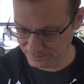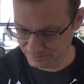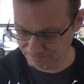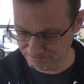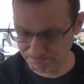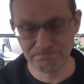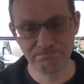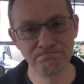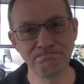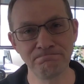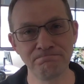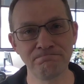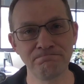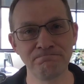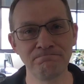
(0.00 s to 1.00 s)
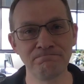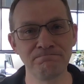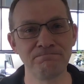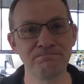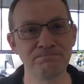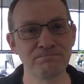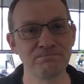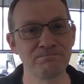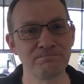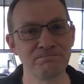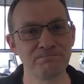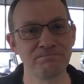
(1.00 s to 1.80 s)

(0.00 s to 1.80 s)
Nothing is said.